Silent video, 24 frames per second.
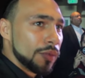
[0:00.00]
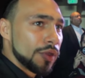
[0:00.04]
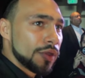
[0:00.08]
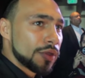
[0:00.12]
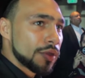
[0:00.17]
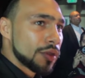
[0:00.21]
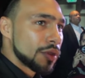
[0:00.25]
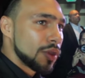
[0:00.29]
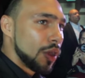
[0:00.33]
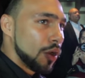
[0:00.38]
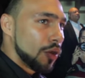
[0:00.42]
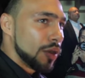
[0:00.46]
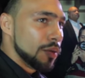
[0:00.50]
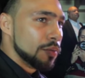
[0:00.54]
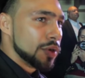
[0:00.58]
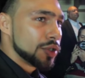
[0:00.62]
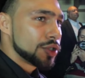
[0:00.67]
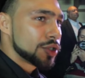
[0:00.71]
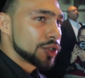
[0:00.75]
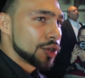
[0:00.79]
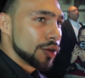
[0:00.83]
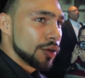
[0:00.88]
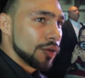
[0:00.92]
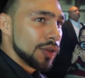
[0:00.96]
Slowly
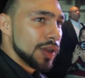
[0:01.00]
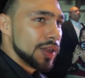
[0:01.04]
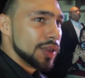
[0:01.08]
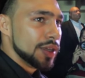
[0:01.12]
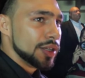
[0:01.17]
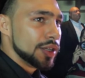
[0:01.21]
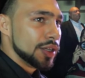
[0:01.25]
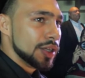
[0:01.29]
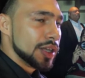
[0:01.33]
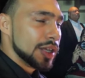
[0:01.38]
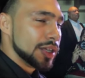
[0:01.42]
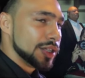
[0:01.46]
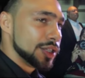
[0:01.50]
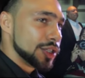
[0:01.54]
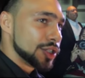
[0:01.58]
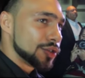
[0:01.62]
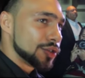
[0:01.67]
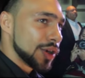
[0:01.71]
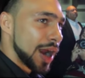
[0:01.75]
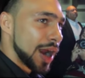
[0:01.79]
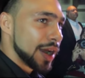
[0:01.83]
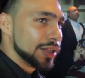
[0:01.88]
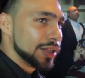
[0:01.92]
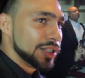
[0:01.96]
but surely, his
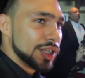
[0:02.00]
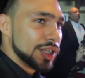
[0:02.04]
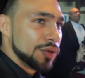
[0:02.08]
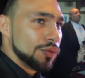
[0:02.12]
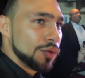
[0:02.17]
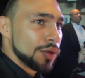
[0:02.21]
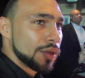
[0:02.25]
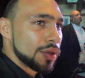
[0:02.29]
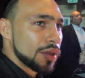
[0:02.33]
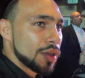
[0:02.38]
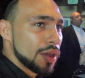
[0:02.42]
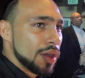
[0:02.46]
strategy was